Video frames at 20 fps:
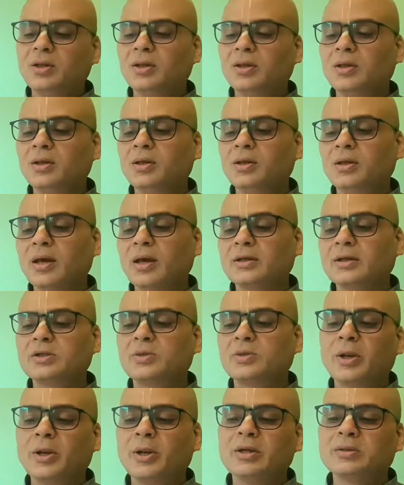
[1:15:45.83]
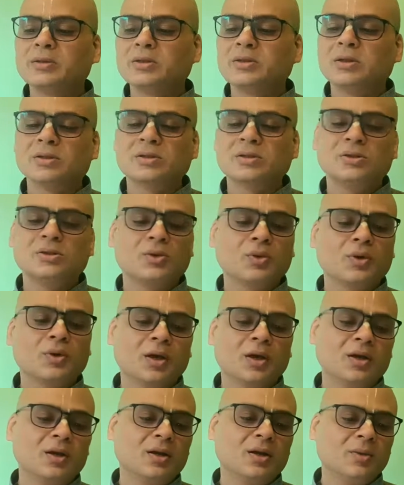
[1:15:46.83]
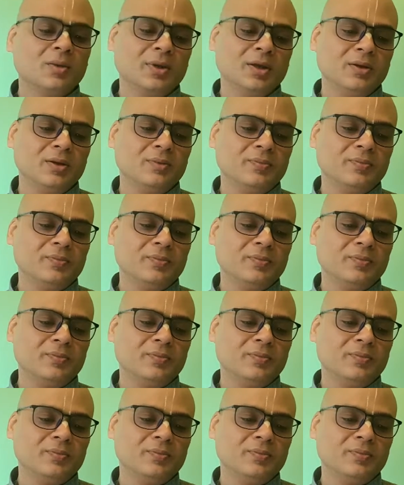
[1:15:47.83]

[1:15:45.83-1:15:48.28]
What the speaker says: he explains this to King Nimi.